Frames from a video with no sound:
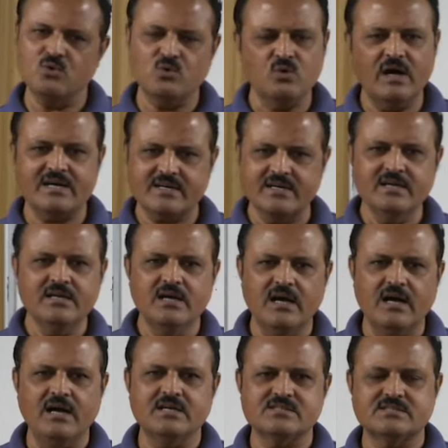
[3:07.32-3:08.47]
who are
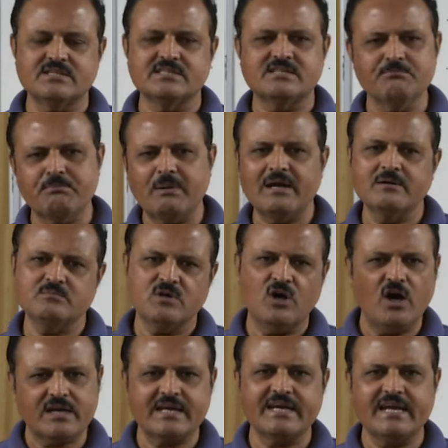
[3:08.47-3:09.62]
say simple
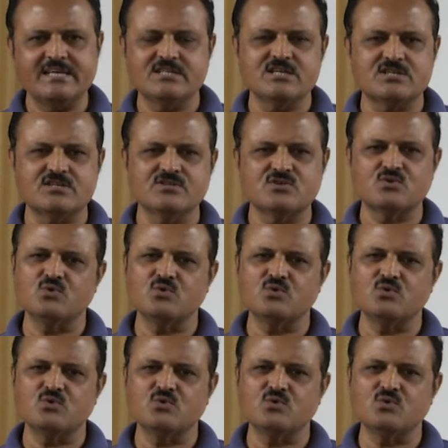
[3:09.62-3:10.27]
organizations,